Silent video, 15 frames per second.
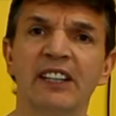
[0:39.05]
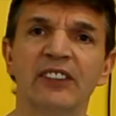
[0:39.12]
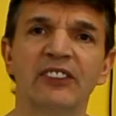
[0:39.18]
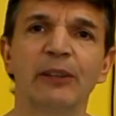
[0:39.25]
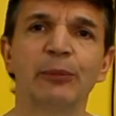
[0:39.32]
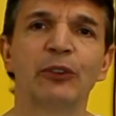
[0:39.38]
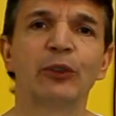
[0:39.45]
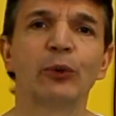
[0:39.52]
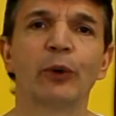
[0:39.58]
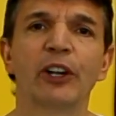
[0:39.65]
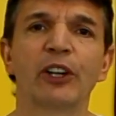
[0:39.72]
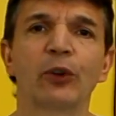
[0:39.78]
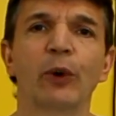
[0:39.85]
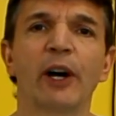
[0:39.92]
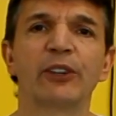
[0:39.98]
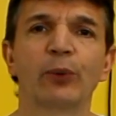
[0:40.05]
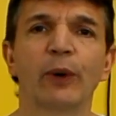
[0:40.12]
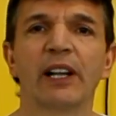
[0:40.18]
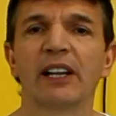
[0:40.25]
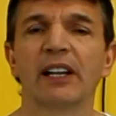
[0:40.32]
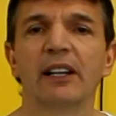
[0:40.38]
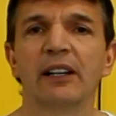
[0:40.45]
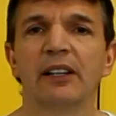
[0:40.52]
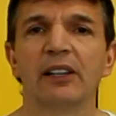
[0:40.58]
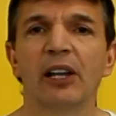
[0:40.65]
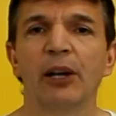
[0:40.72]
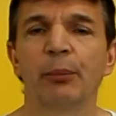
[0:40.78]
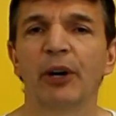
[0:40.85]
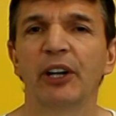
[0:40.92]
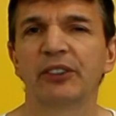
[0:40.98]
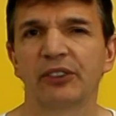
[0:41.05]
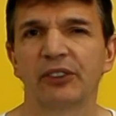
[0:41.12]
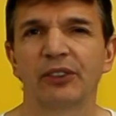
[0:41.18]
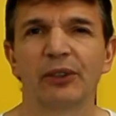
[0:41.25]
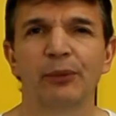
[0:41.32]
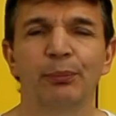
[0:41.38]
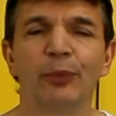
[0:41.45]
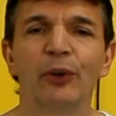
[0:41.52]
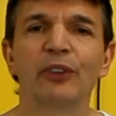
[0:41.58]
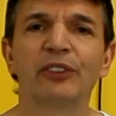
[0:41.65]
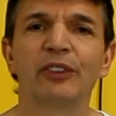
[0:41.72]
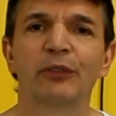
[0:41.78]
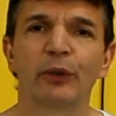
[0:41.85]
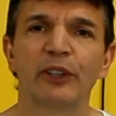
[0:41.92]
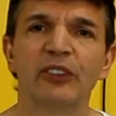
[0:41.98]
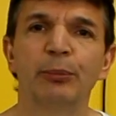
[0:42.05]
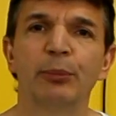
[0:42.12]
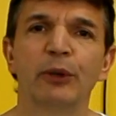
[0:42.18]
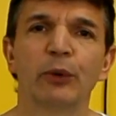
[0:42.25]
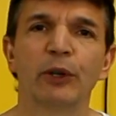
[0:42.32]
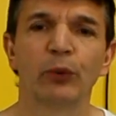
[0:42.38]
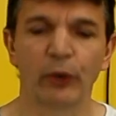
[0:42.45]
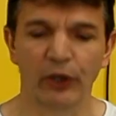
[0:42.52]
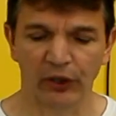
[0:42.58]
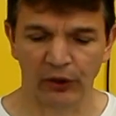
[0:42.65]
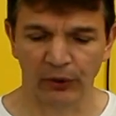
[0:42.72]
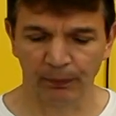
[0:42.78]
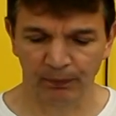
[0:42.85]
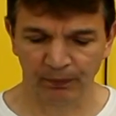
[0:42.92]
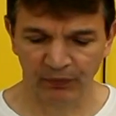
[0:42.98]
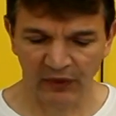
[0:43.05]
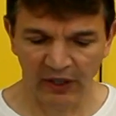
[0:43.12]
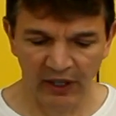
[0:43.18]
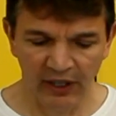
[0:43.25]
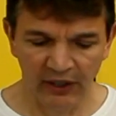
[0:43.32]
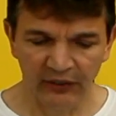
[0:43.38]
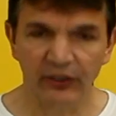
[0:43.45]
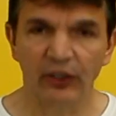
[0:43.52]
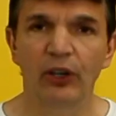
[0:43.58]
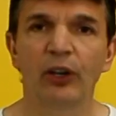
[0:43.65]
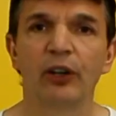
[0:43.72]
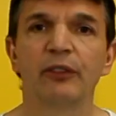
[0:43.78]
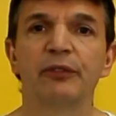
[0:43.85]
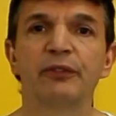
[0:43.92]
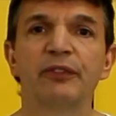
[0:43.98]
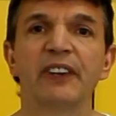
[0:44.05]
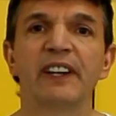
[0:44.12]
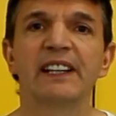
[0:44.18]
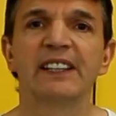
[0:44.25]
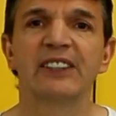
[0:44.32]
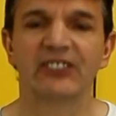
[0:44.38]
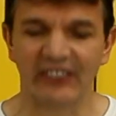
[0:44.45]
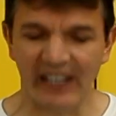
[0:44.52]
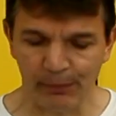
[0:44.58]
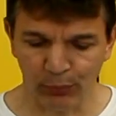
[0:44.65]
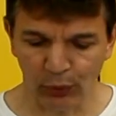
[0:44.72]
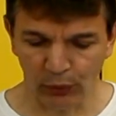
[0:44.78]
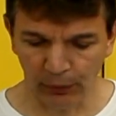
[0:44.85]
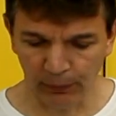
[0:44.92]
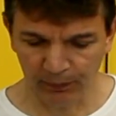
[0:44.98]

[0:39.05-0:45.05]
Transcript: It seems to work quite well, but most of the recipe will work. So fairly simple.